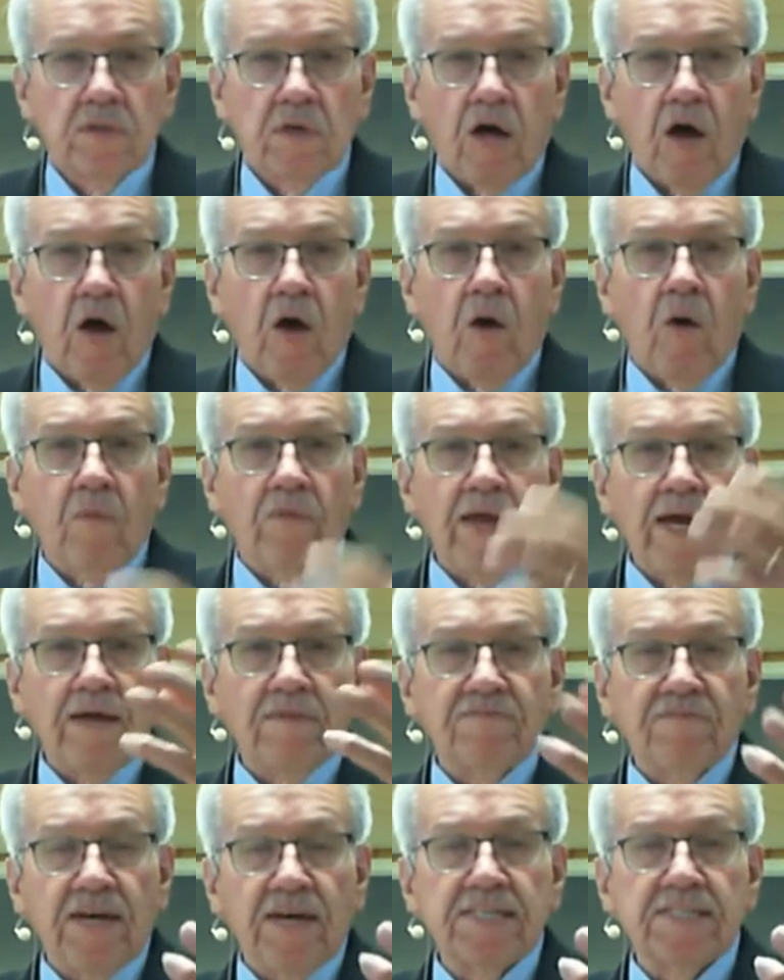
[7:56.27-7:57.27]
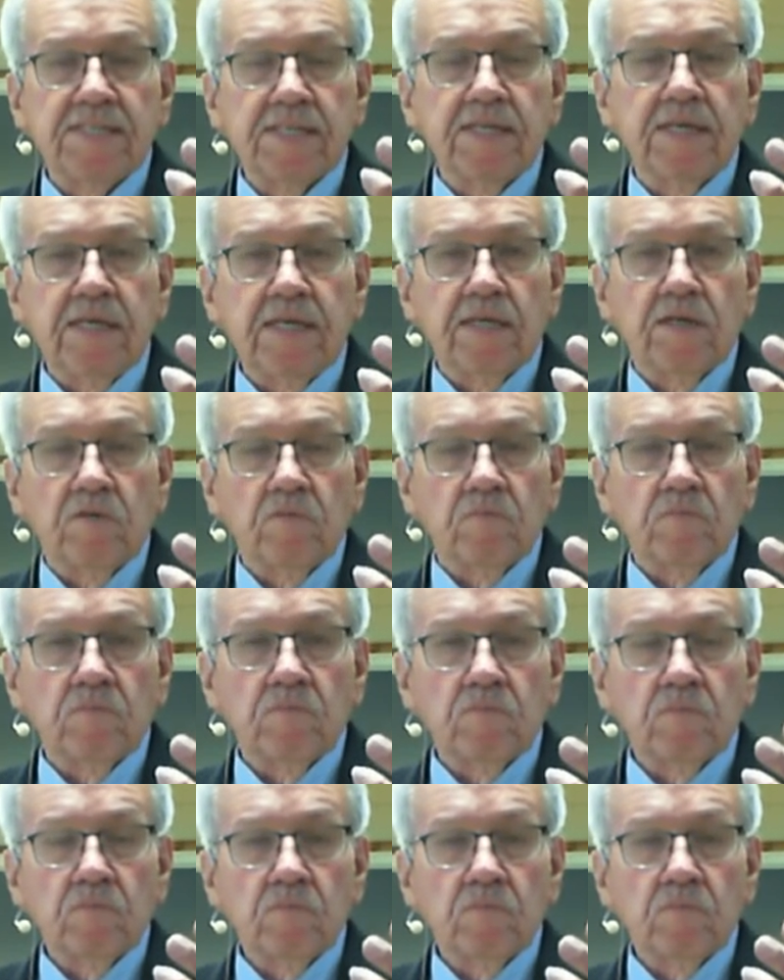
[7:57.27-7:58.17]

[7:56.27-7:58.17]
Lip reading: All that facing him,